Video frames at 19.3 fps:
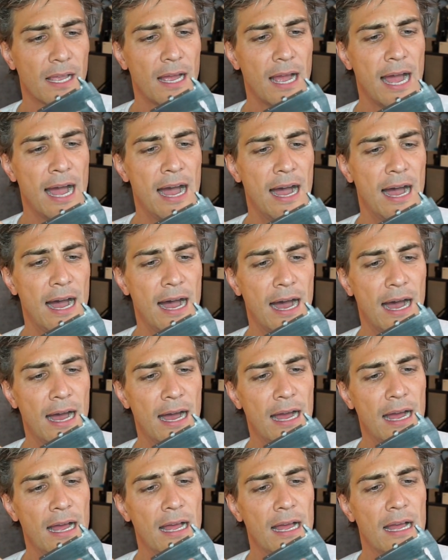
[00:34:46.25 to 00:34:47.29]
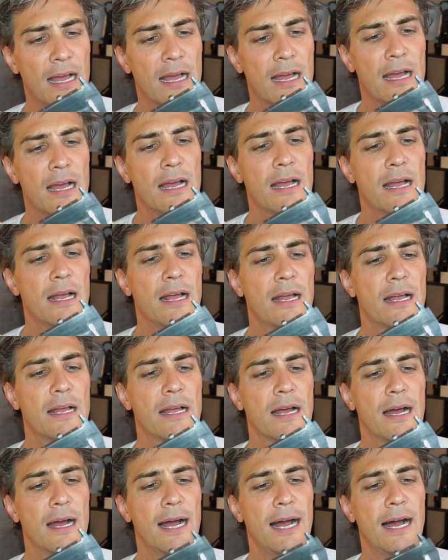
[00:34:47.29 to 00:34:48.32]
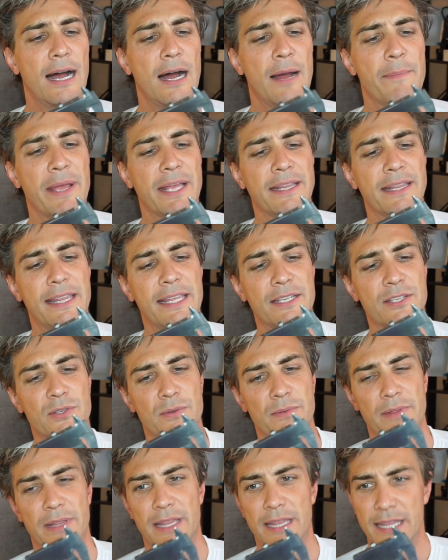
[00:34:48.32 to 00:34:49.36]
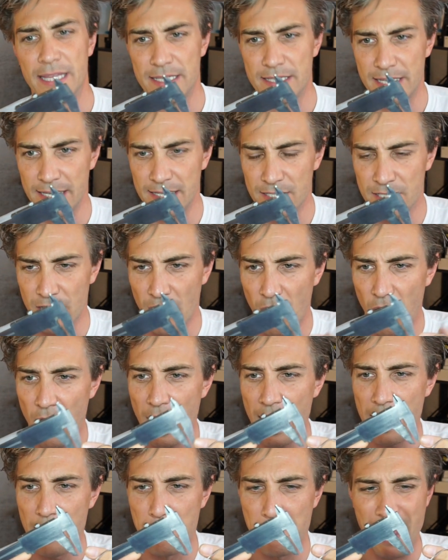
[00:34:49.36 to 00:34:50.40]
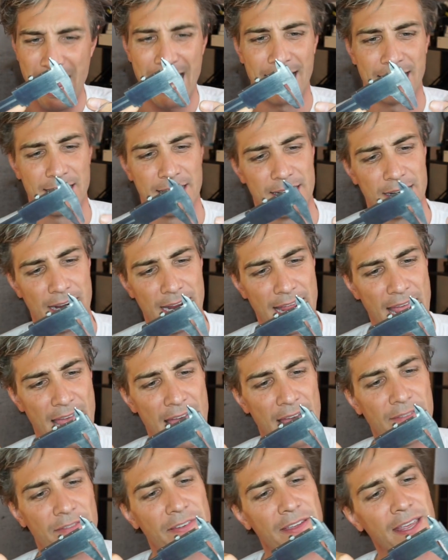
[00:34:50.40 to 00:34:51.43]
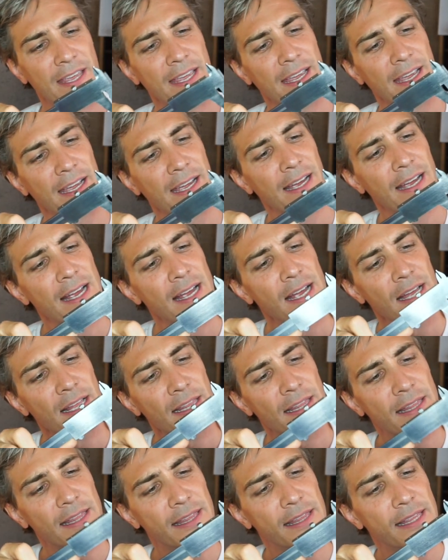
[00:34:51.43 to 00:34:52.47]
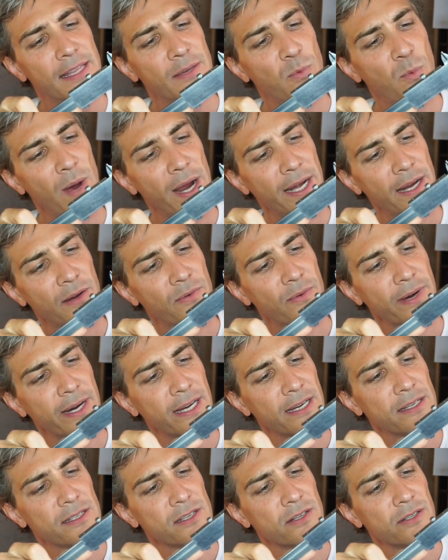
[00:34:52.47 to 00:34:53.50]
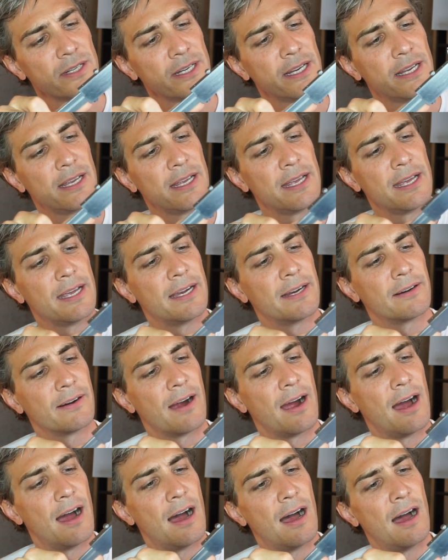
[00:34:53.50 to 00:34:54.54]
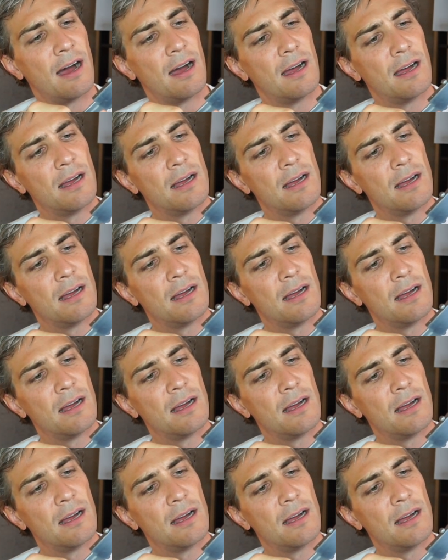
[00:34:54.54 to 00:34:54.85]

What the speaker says: are, I mean, this entire pack that I have here, the wedding rings on here are